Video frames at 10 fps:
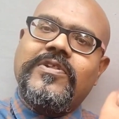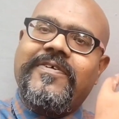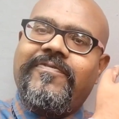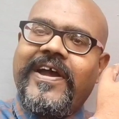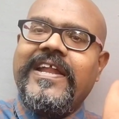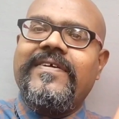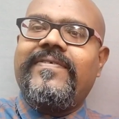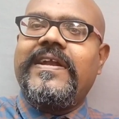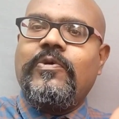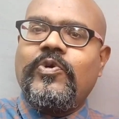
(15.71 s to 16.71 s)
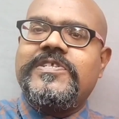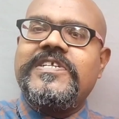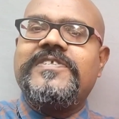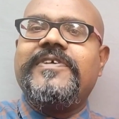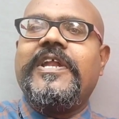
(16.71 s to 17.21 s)
are the 5 different
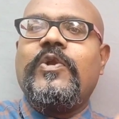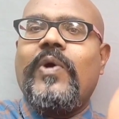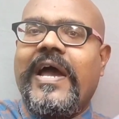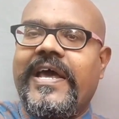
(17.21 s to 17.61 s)
questions we need to